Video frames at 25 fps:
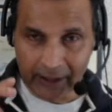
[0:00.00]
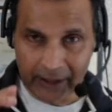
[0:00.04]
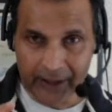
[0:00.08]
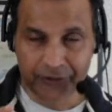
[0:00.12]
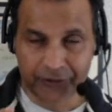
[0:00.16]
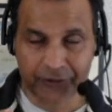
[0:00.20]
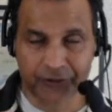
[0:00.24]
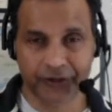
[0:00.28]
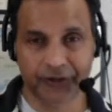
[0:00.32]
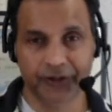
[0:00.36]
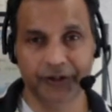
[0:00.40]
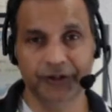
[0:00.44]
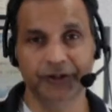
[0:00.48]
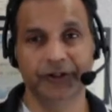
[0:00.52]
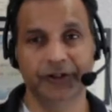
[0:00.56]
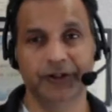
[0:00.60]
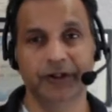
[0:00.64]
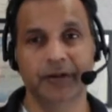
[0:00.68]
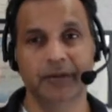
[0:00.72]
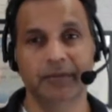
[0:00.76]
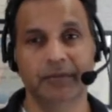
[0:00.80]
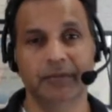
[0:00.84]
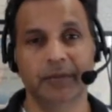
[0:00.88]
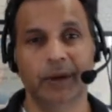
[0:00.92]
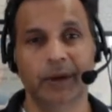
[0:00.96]
each
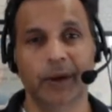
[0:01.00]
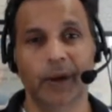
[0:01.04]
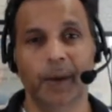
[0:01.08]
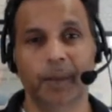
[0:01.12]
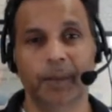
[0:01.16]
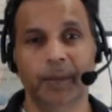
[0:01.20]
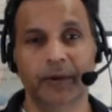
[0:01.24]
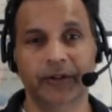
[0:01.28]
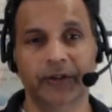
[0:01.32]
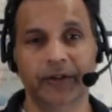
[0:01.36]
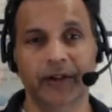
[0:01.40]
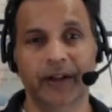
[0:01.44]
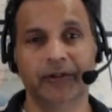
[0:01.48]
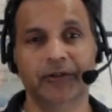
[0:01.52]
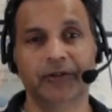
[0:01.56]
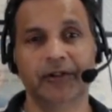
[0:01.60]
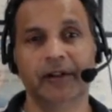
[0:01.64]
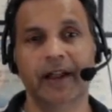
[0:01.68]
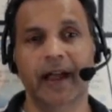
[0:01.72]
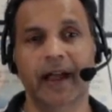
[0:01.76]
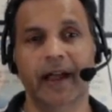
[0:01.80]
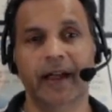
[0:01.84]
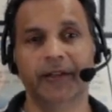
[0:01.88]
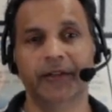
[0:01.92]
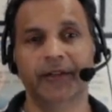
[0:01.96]
system, potential
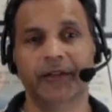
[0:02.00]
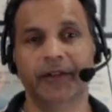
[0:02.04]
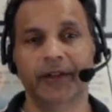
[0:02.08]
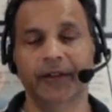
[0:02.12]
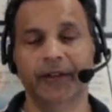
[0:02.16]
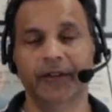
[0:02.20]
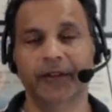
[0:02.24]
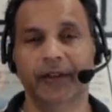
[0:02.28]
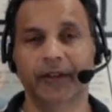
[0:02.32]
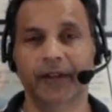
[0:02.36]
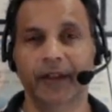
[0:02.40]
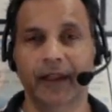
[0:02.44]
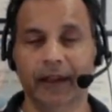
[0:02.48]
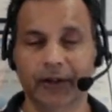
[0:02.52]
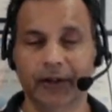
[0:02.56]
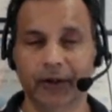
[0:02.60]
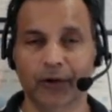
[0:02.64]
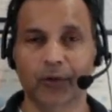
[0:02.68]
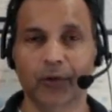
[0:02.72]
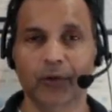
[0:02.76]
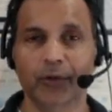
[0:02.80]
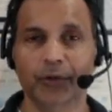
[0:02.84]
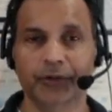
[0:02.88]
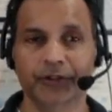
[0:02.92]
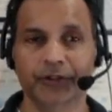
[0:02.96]
hazards and their
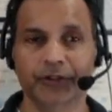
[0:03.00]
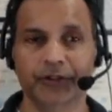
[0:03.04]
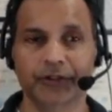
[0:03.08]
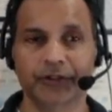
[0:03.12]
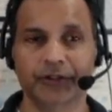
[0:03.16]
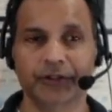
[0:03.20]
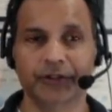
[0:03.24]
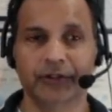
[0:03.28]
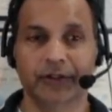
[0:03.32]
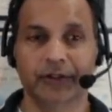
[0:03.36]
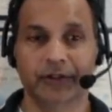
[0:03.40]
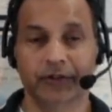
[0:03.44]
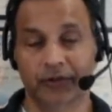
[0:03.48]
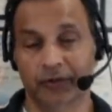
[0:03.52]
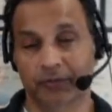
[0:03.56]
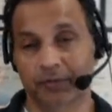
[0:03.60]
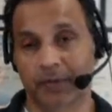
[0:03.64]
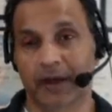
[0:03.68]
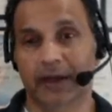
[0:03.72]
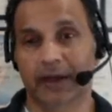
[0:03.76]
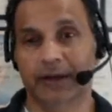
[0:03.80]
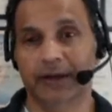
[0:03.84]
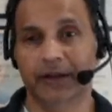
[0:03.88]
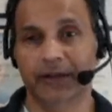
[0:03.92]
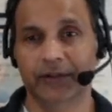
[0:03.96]
causes should
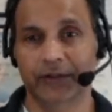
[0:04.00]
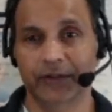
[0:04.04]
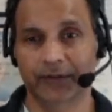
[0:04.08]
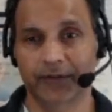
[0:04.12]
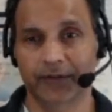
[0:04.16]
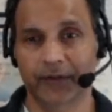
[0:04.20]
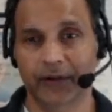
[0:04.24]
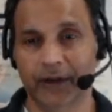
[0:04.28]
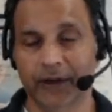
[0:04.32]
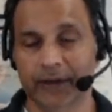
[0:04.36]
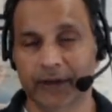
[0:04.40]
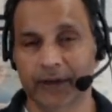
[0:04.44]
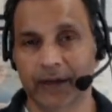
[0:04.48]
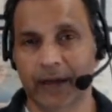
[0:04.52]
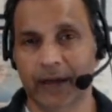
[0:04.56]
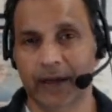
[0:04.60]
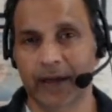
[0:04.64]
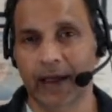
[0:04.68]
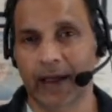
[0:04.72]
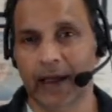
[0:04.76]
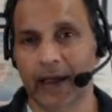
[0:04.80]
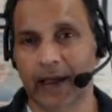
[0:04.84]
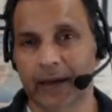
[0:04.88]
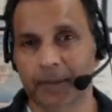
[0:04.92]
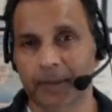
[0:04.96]
be identified,
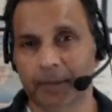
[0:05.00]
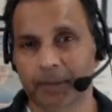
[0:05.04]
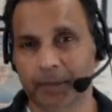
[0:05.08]
and